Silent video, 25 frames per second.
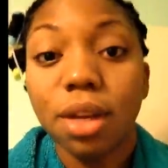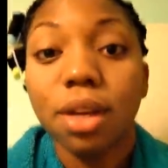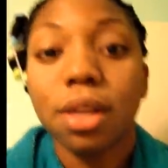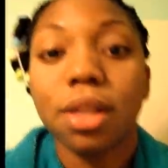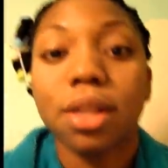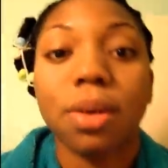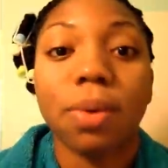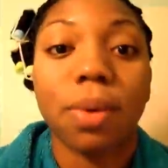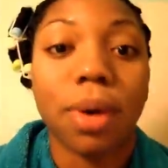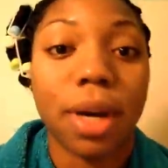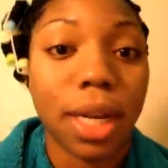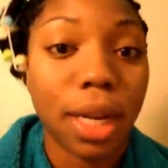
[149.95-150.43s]

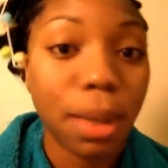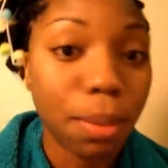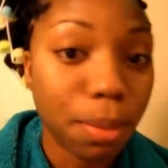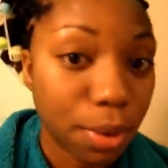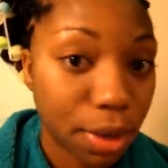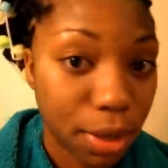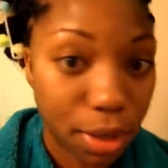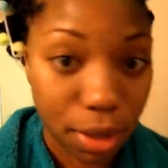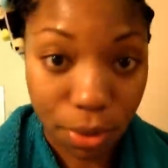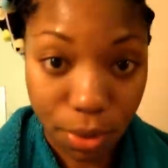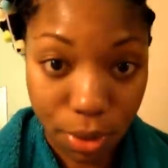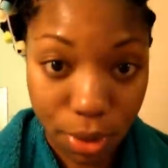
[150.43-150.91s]
So all I'm
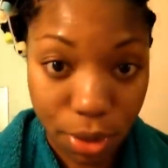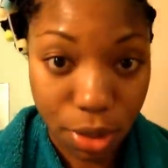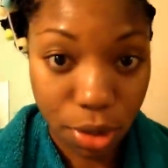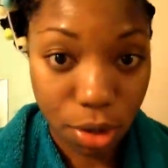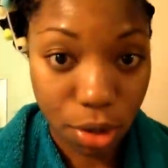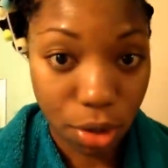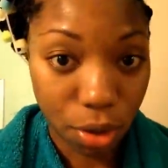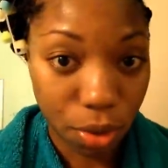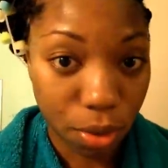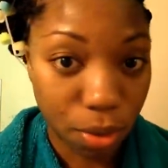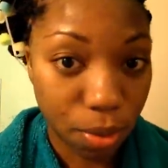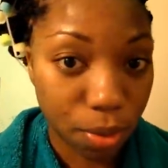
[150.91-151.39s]
really going to
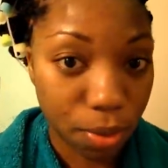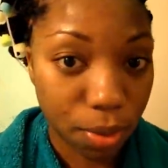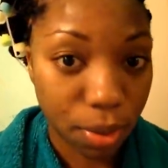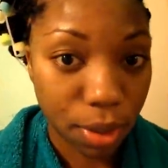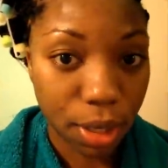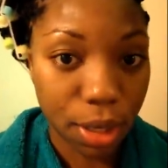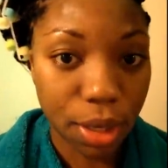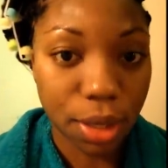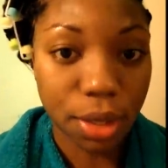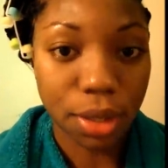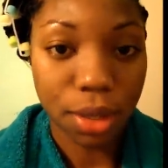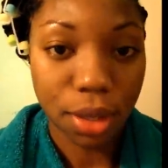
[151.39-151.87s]
do
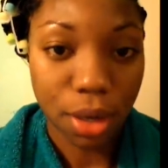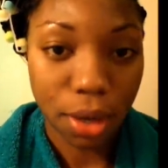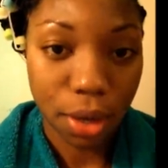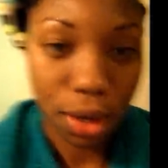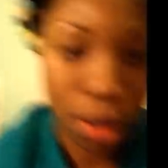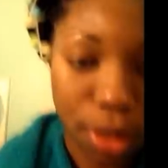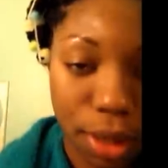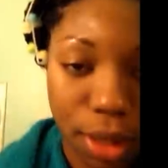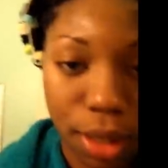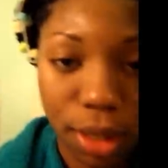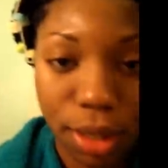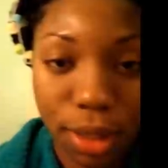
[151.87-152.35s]
is
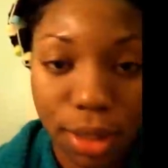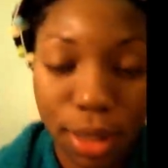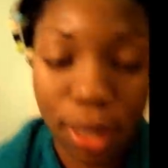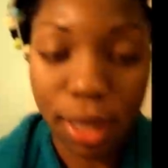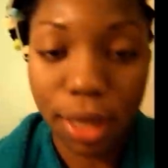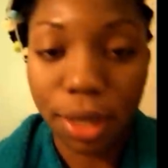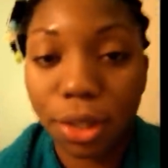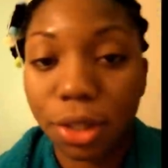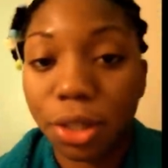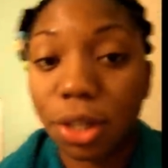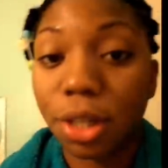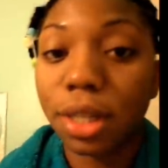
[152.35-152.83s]
curl these.
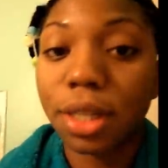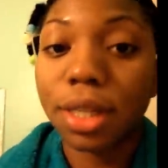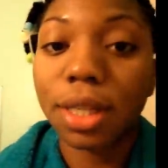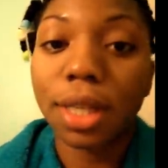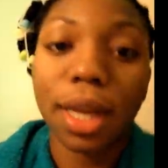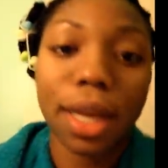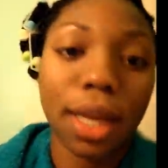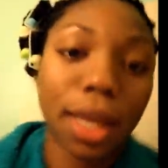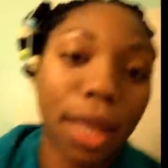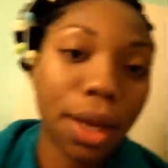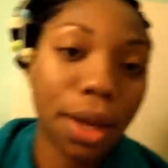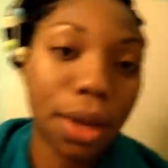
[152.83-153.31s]
Let's, just
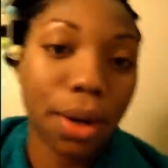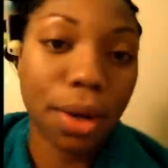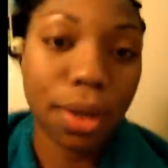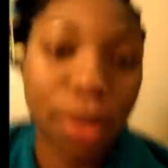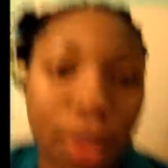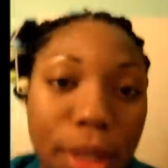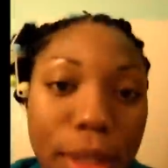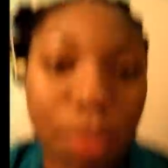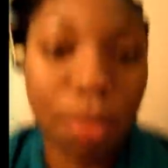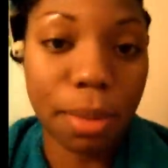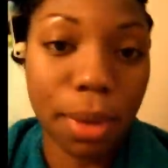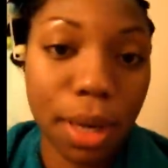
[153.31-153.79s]
like I
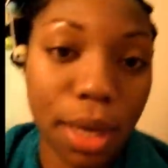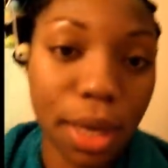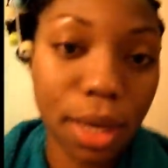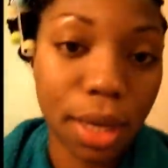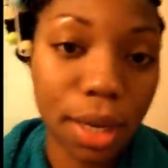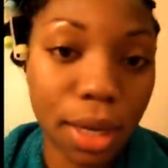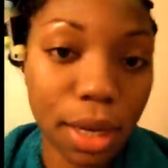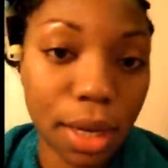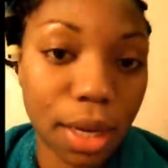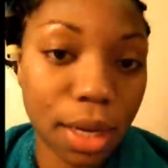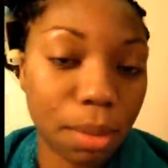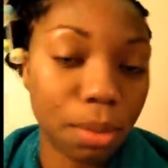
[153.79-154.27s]
curled
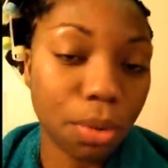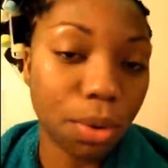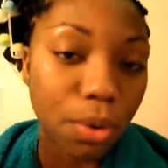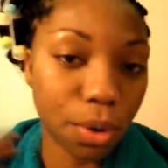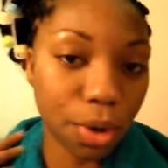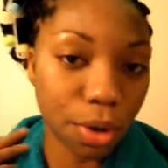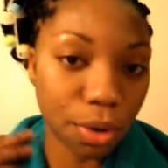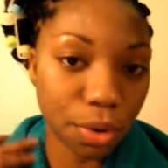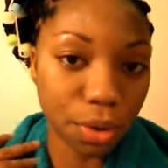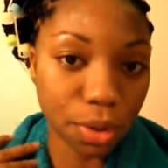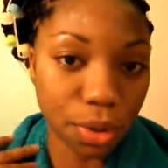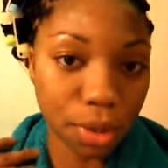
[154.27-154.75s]
my um,
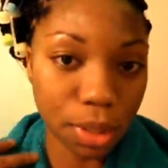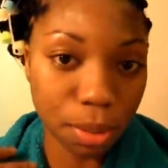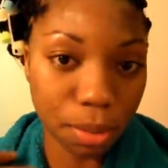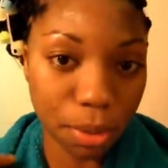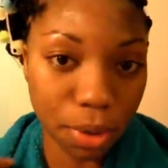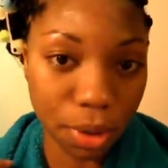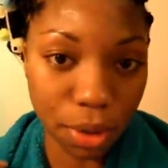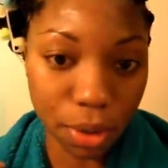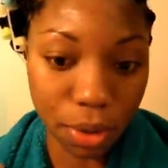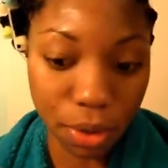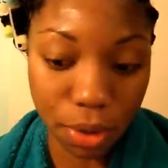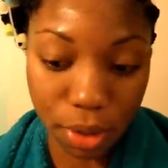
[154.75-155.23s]
cornrows, I'm
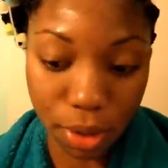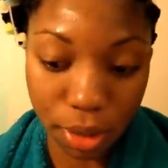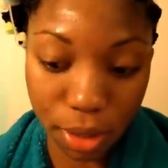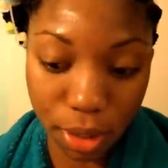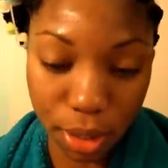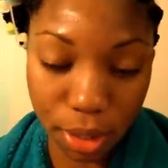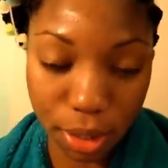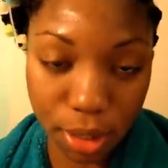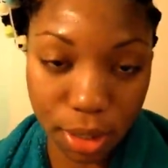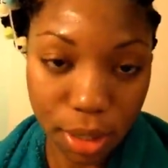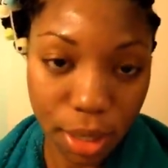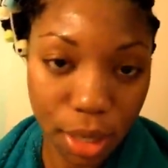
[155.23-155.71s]
gonna curl
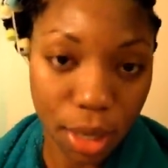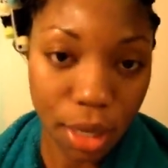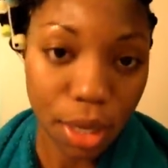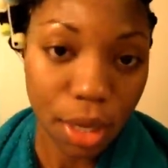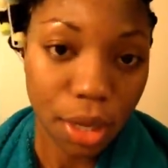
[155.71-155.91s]
these.